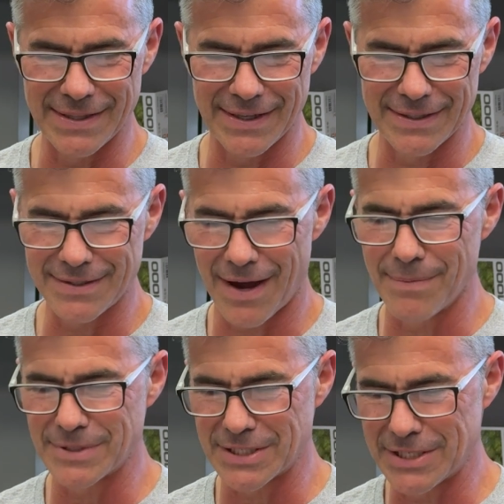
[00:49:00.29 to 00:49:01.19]
the
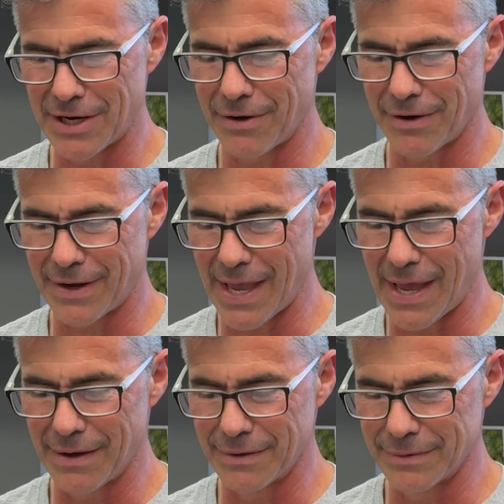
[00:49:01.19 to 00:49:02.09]
Tom's interior
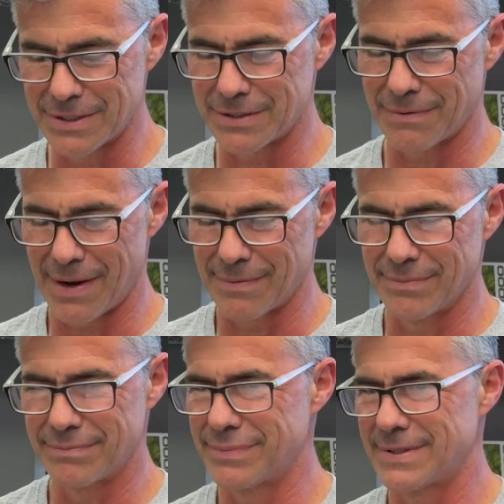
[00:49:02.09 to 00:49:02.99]
kit, which is
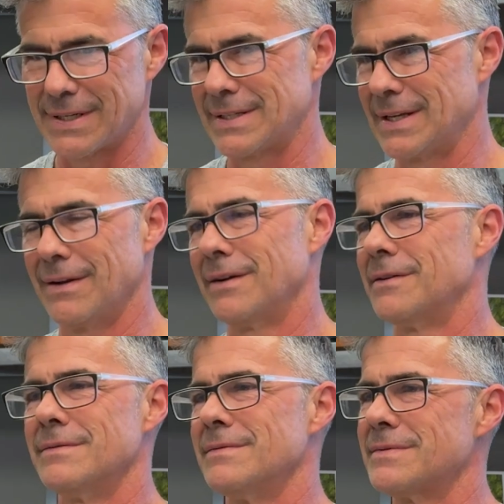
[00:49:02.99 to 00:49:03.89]
around $1,600
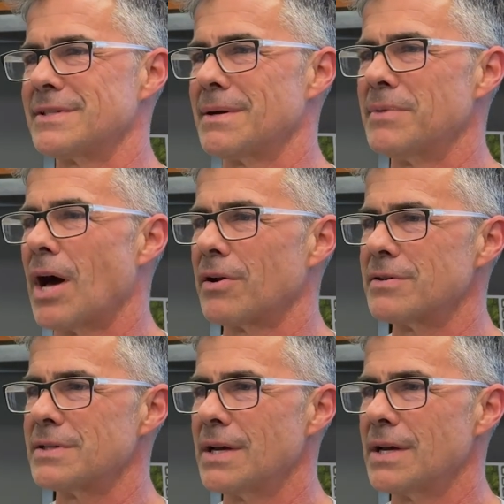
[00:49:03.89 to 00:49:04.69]
and some dollars.